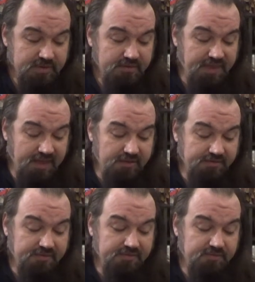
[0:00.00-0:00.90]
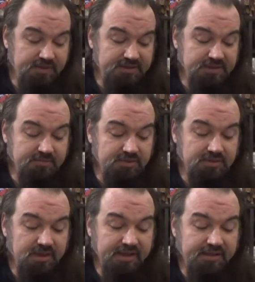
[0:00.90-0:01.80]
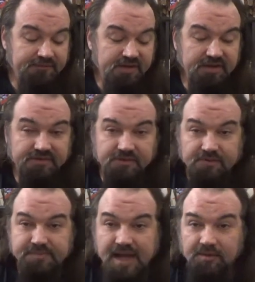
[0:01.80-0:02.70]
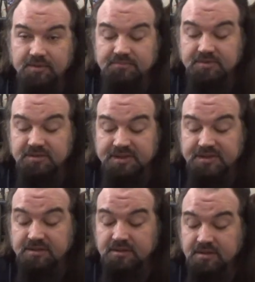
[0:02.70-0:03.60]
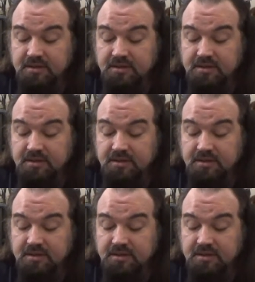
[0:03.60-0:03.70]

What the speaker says: Thanos wielding an Infinity Stone empowered Mjolnir,